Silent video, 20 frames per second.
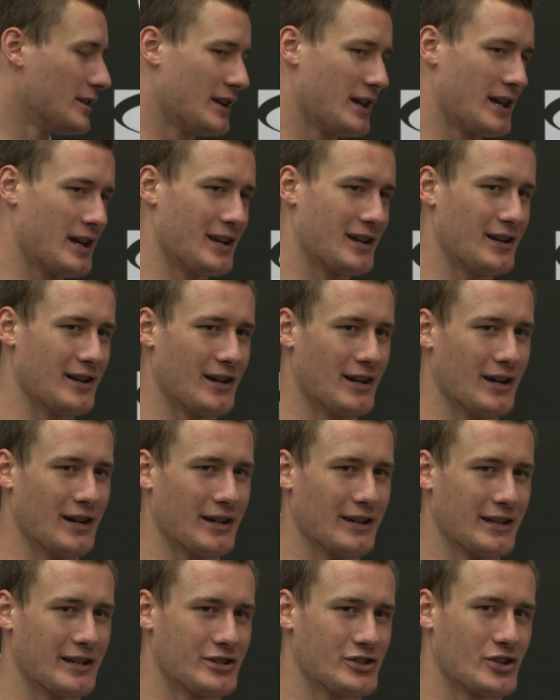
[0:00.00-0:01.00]
and uh,
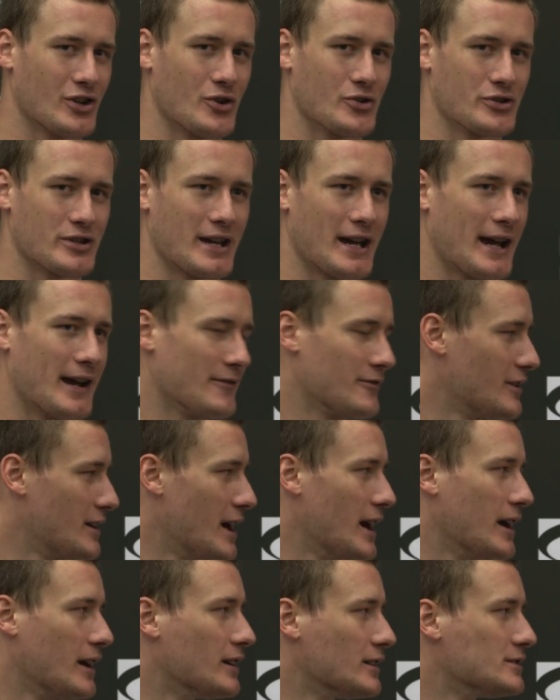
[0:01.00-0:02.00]
he shows that every
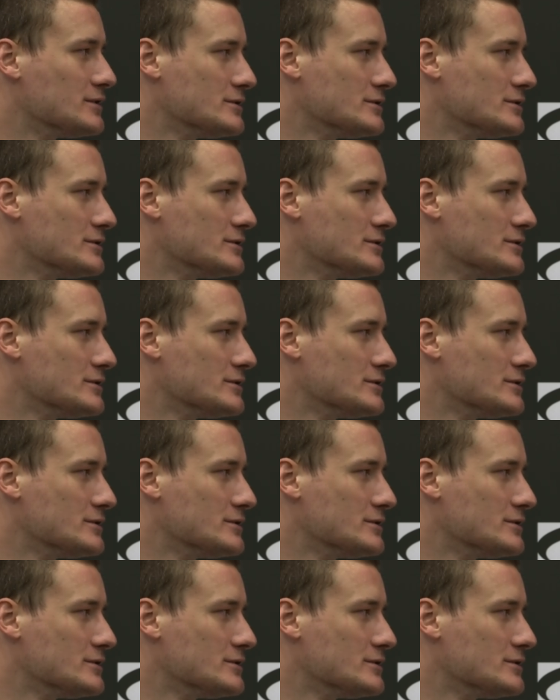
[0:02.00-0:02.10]
day.